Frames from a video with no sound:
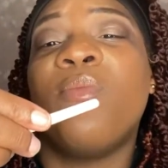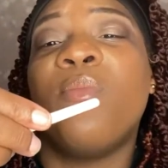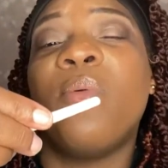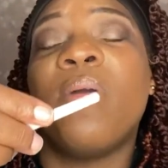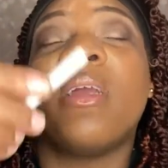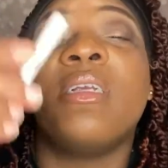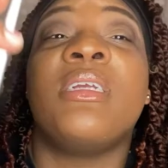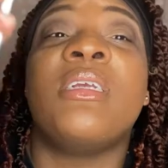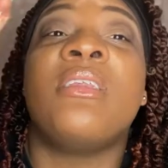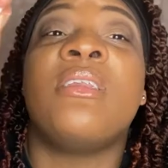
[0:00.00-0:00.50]

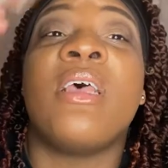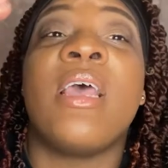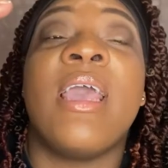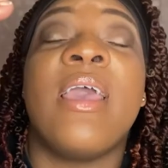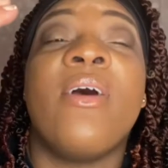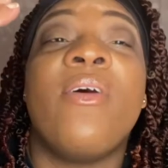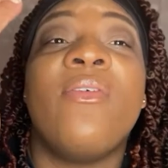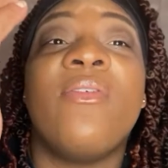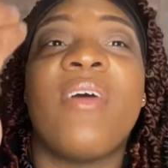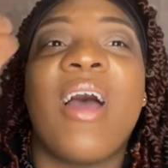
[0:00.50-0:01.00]
brush. It's an
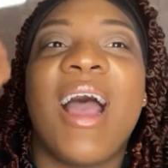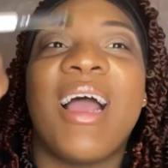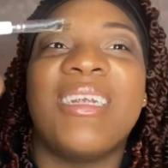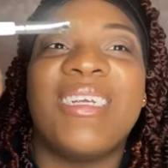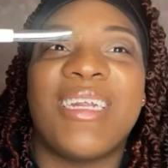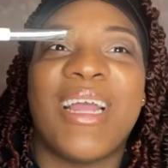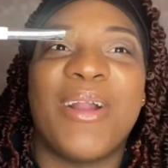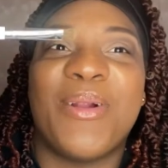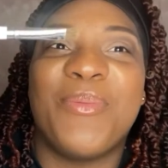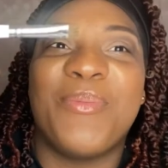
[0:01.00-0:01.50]
e.l.f.
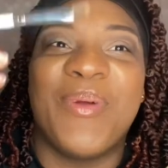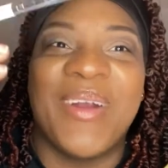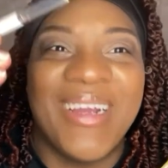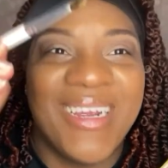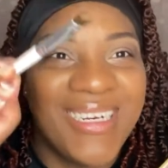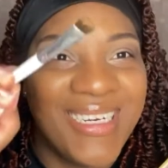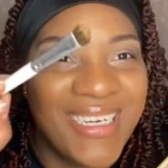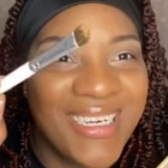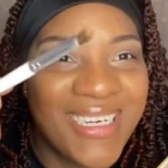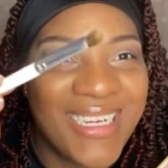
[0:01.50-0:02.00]
eyeshadow
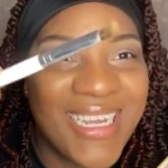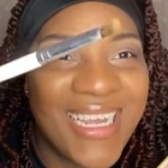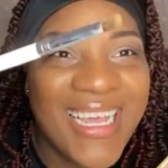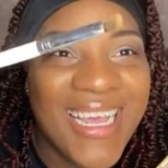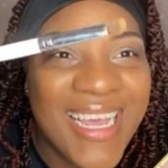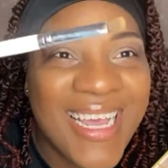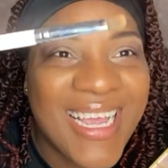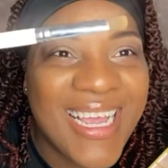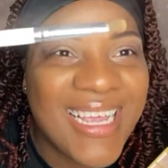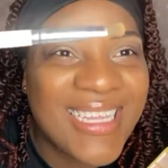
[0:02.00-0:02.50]
brush.
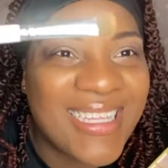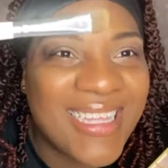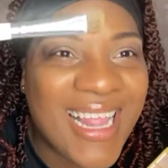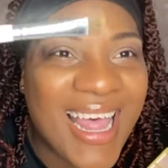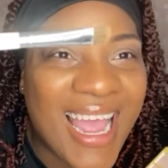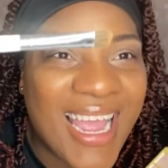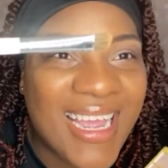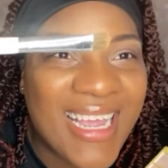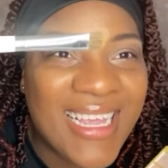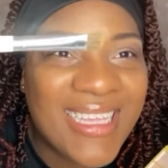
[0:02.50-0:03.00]

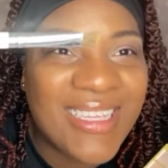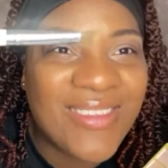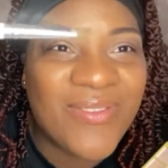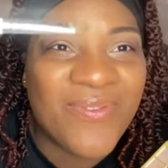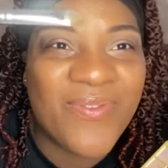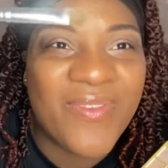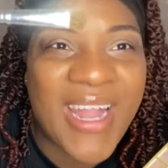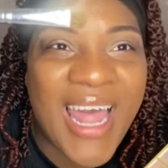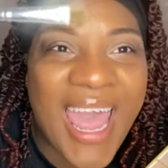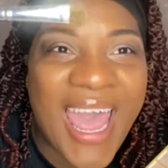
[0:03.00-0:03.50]
It's
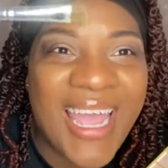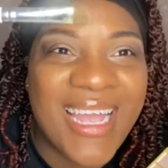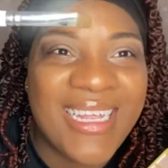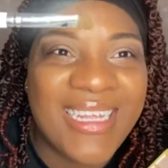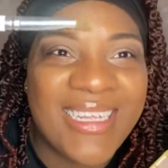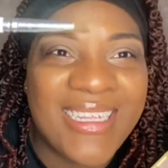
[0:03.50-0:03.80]
flat.